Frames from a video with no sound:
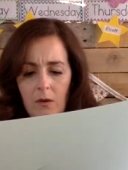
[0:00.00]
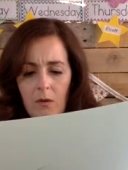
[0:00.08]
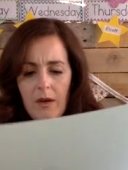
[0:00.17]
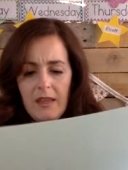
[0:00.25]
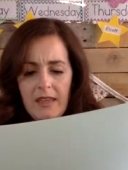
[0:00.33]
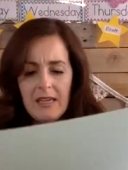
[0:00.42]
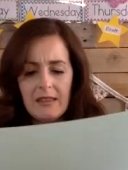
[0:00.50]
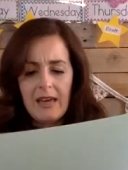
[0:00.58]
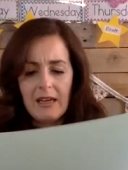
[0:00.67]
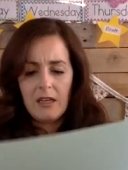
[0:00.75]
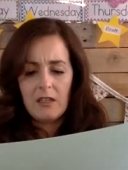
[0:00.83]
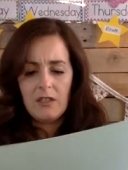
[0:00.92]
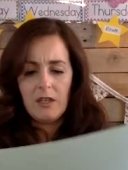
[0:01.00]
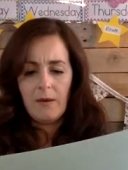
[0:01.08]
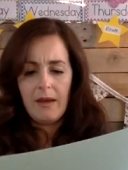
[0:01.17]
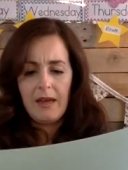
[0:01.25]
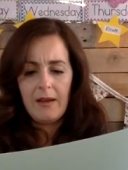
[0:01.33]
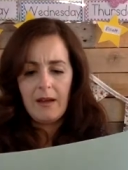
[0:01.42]
Or I think that could do
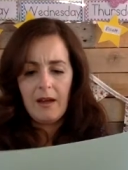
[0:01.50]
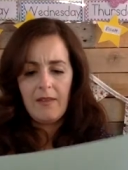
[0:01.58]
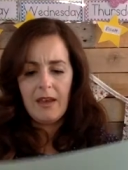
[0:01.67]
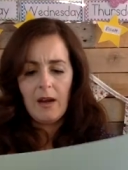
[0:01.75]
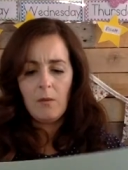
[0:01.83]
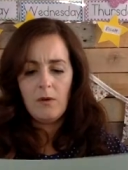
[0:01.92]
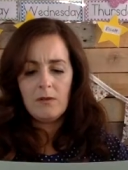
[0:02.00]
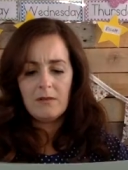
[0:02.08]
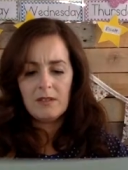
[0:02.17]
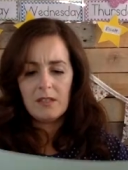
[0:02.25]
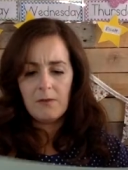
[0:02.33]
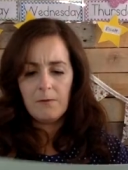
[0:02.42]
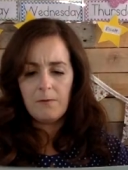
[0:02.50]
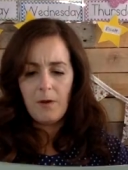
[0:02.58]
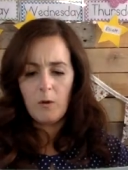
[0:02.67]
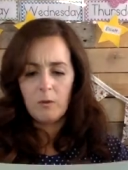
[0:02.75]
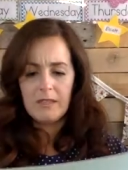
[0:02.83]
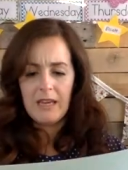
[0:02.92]
it. And then I want to
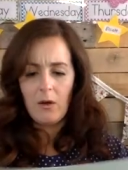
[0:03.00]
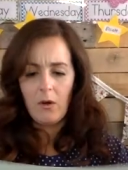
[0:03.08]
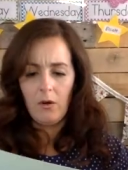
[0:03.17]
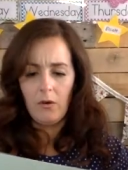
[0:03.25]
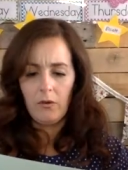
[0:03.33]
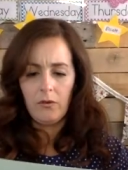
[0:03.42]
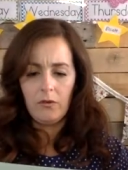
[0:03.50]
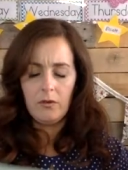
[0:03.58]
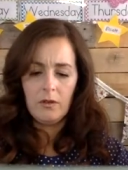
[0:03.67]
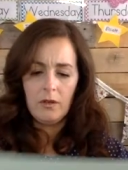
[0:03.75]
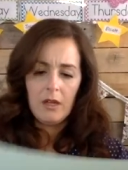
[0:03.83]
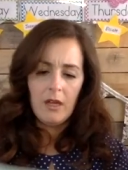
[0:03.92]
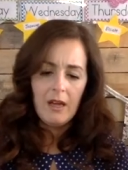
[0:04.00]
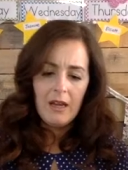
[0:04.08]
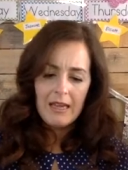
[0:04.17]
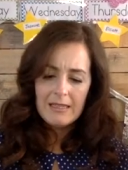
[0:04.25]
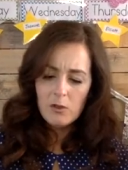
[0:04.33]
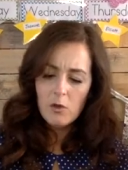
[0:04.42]
fold it on.
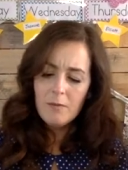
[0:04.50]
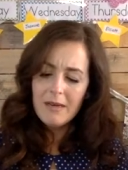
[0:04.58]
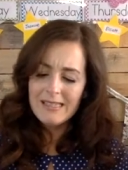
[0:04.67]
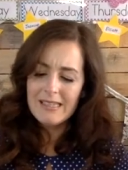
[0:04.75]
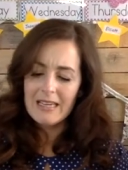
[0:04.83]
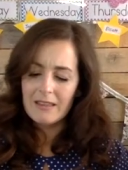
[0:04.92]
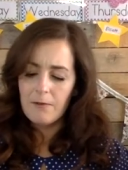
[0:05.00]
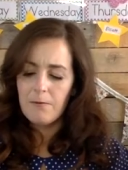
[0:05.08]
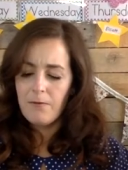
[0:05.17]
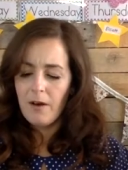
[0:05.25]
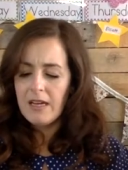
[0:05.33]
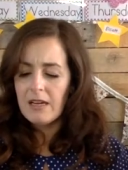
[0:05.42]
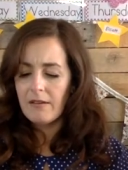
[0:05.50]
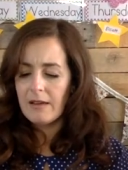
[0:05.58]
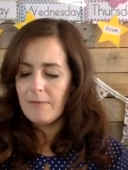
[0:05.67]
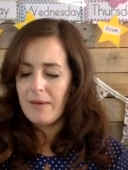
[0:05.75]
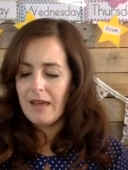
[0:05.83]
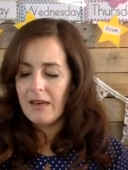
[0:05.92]
It's almost like the
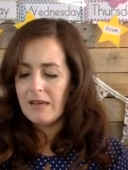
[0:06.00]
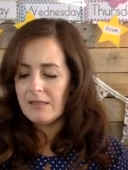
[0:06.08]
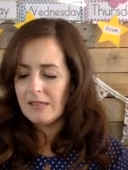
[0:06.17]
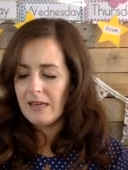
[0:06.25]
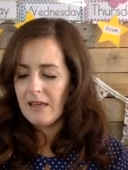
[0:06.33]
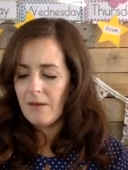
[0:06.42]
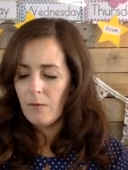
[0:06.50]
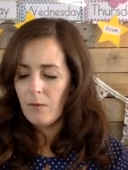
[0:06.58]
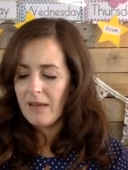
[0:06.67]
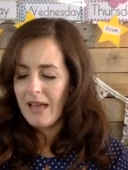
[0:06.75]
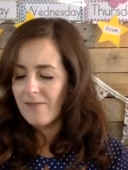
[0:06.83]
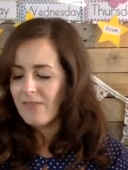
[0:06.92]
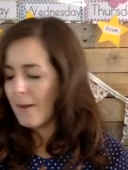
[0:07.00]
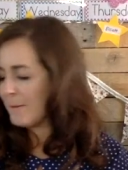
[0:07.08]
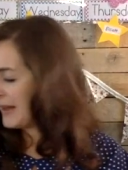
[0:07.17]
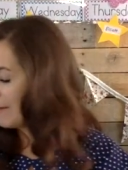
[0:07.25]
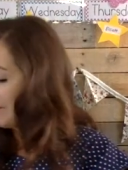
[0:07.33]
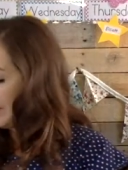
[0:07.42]
fiery bit, isn't it? When we have that
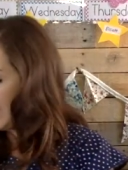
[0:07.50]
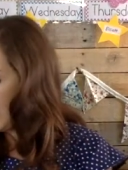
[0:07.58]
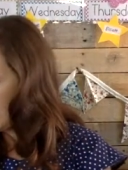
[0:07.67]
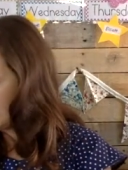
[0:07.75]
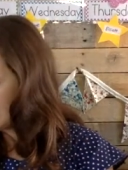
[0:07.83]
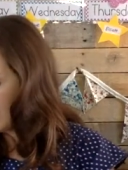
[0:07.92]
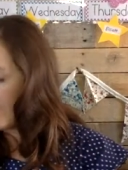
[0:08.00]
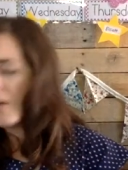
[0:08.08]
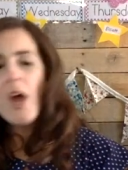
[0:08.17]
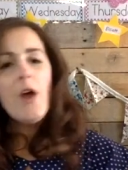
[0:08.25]
big blast off.